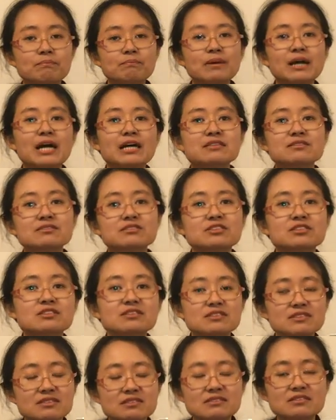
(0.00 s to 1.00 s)

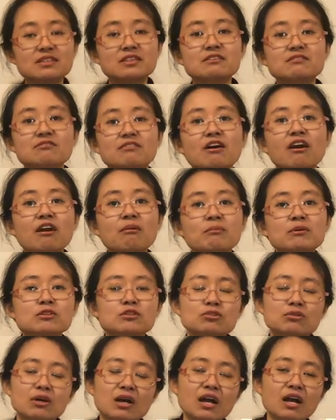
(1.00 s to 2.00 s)
pathogens in the environment
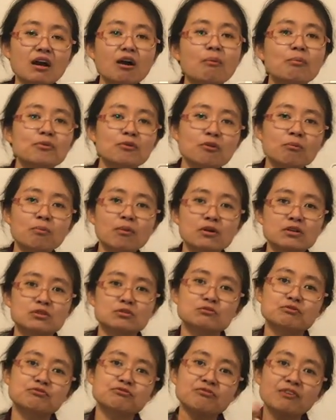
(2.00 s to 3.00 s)
to help your body
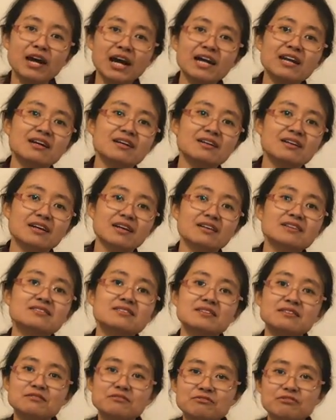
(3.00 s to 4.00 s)
to fight
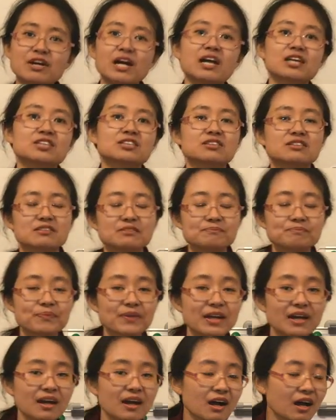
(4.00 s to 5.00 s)
against the infection.
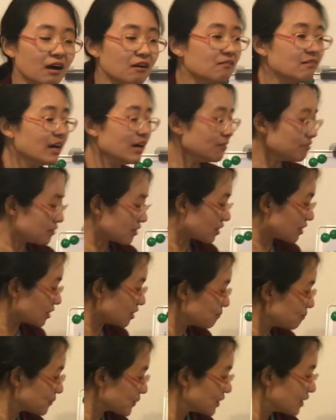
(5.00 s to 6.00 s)

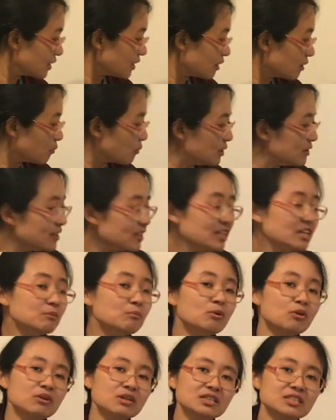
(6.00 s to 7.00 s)
However, when the
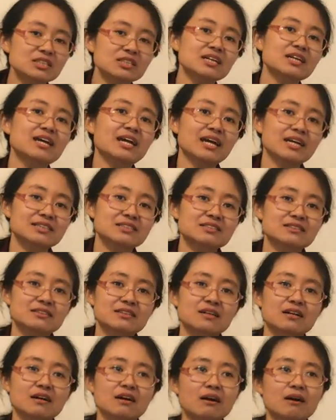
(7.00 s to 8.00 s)
immunity gets
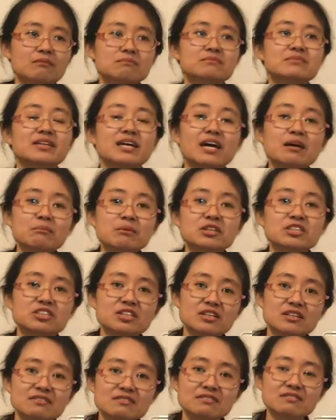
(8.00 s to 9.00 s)
damaged
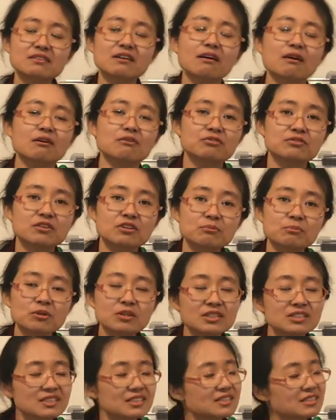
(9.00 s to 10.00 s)
itself, the
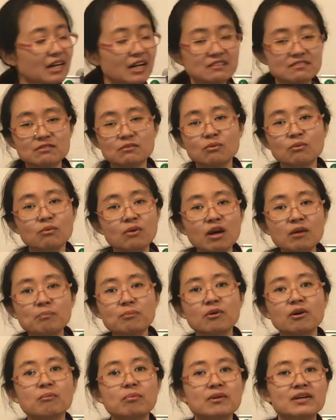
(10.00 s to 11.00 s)
immunity doesn't work
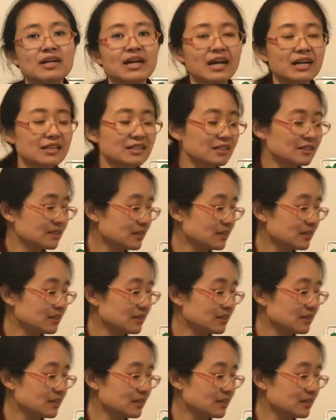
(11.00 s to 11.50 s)
properly, and